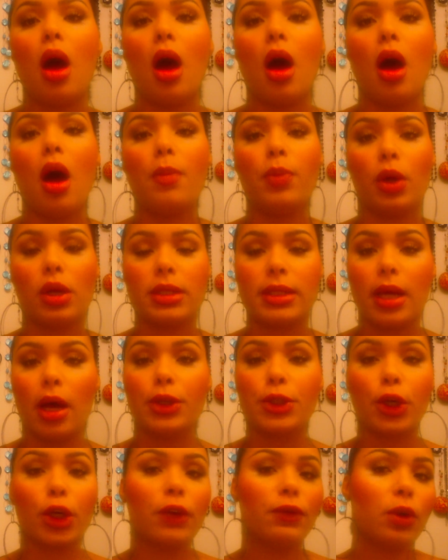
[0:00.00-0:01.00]
your
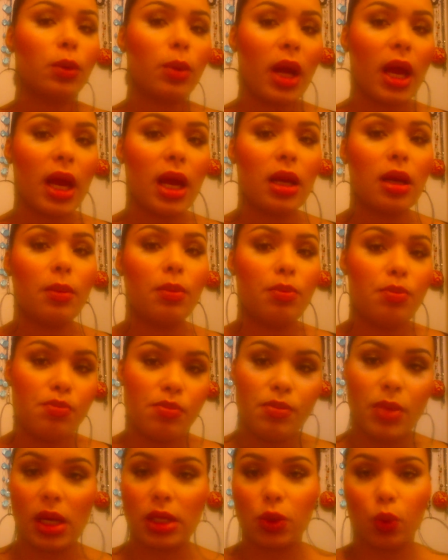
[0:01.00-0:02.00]
cell turnover rate
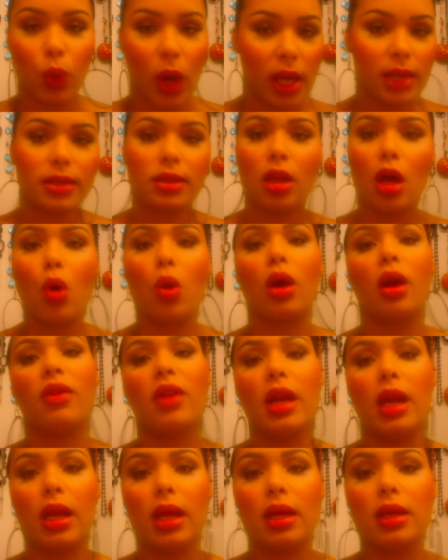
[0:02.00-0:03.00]
is way slower
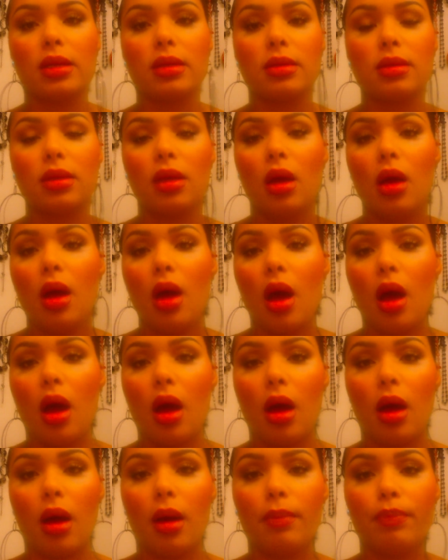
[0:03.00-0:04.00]
than it is,
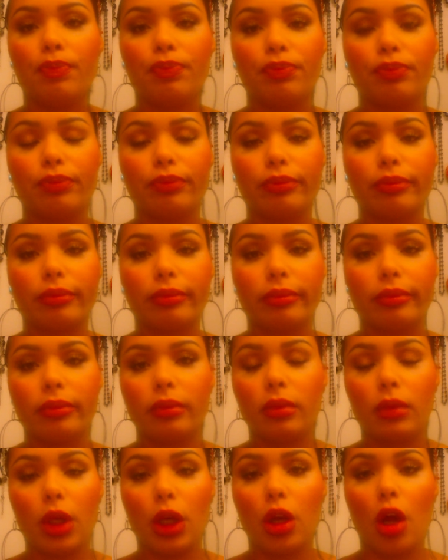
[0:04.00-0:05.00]

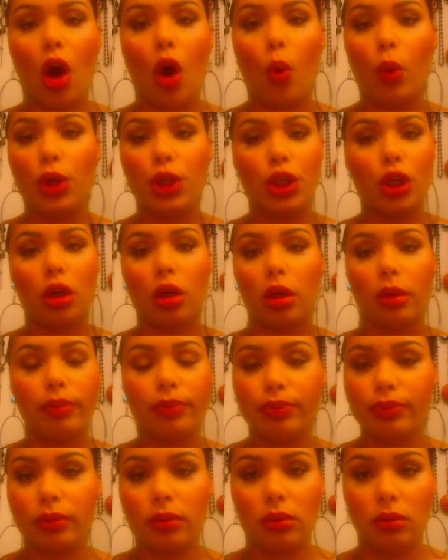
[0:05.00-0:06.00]
you know, when you're
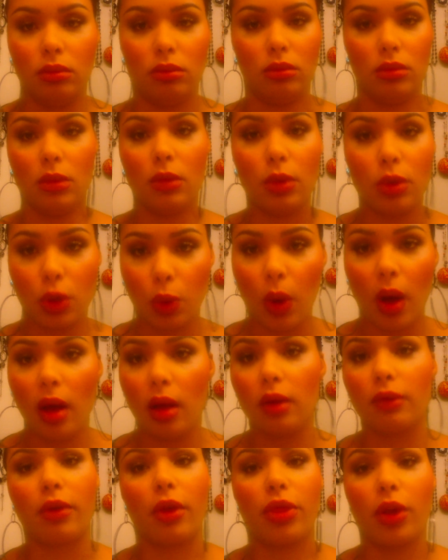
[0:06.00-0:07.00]

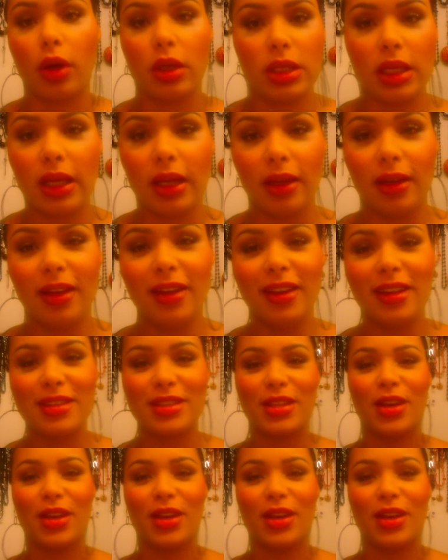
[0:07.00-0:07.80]
12 or 13.